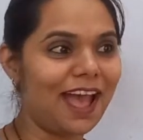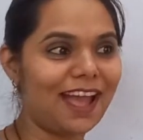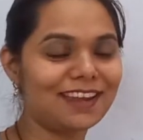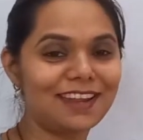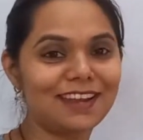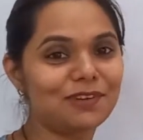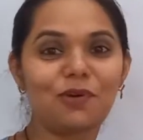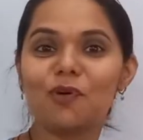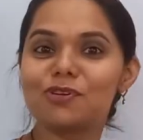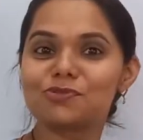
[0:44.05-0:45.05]
and it
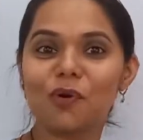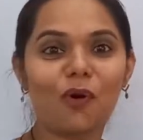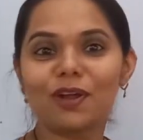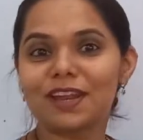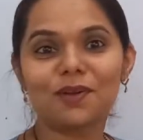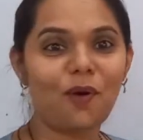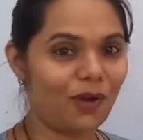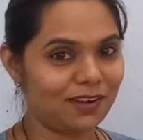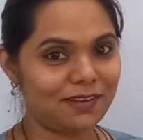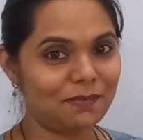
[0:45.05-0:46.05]
goes
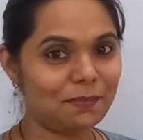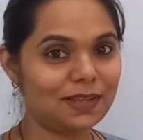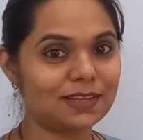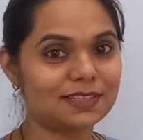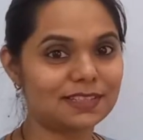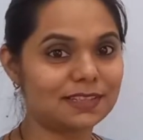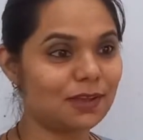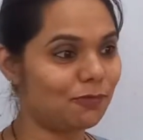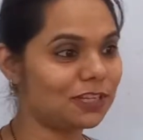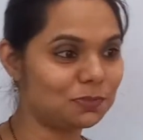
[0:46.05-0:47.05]
on, because
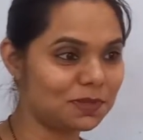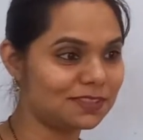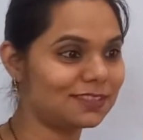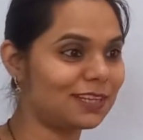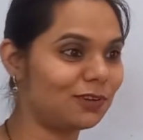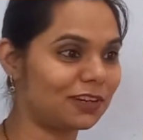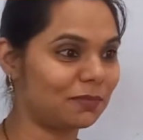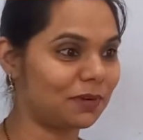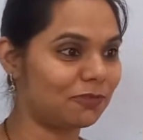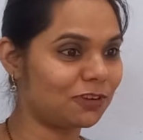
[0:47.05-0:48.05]
first person singular
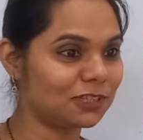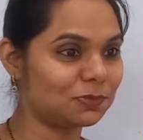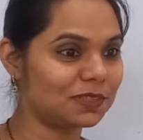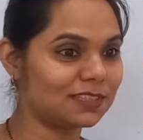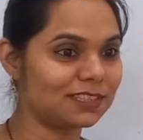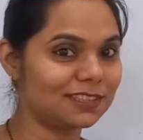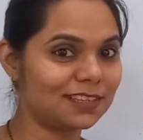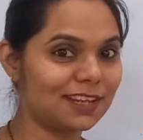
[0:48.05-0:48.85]
number, first person